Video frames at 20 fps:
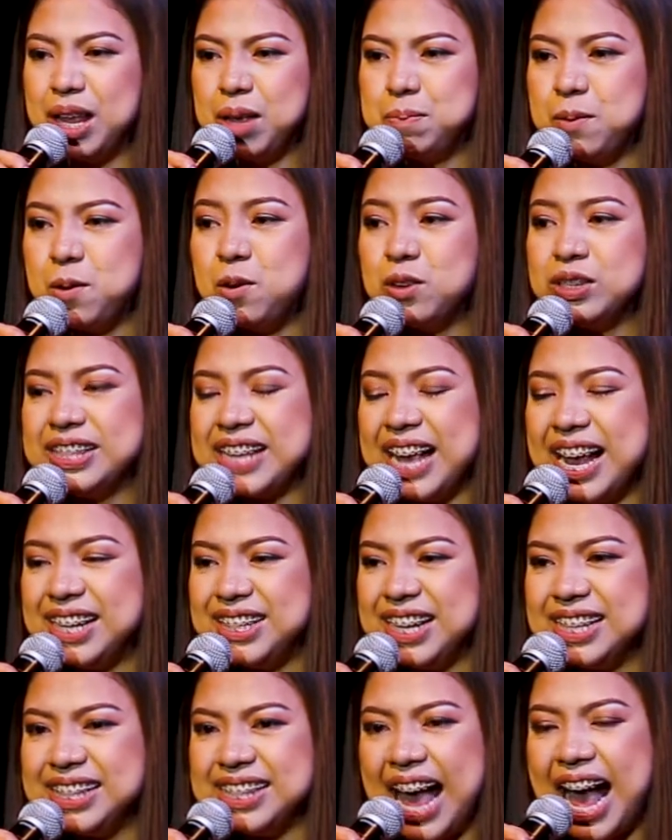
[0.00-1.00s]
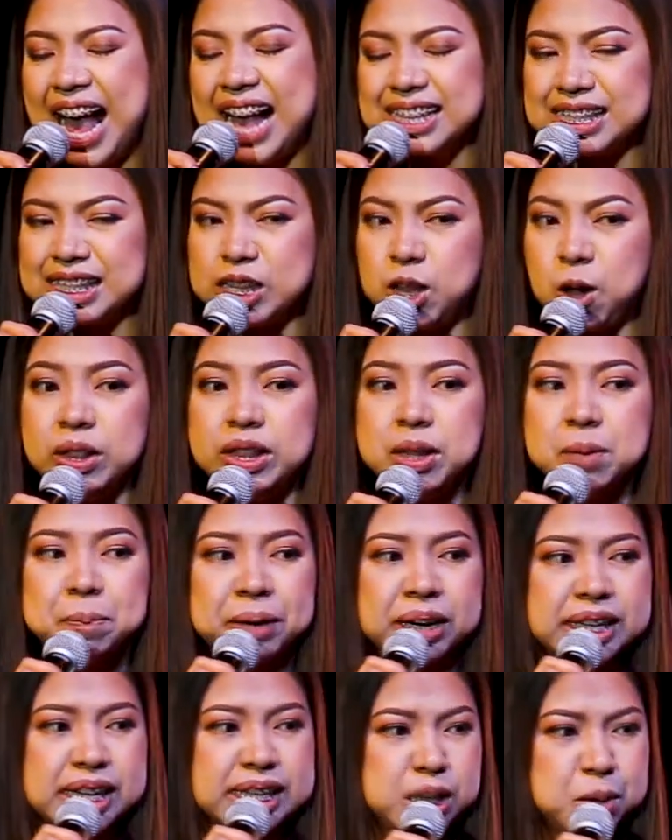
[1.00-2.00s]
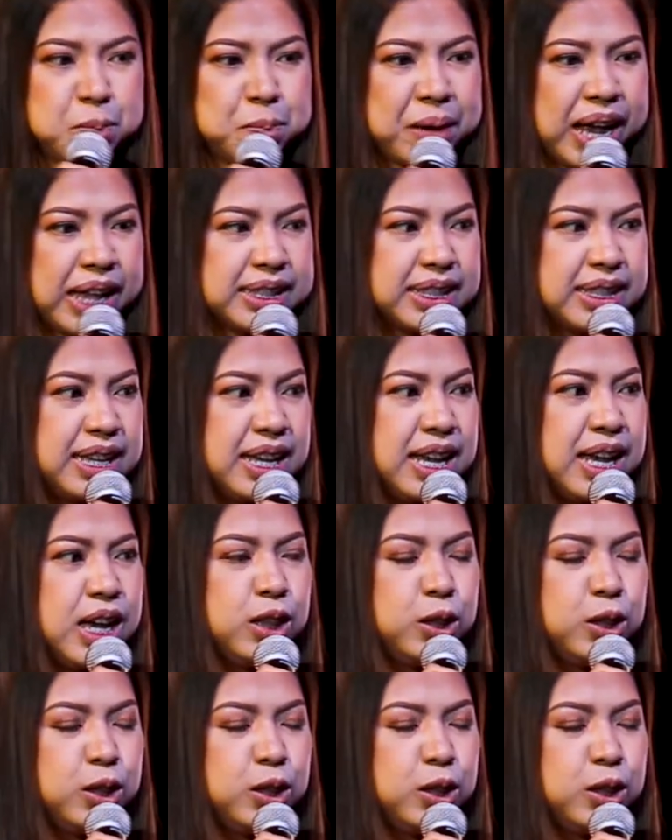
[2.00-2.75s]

Bo Sanchez asked all the participants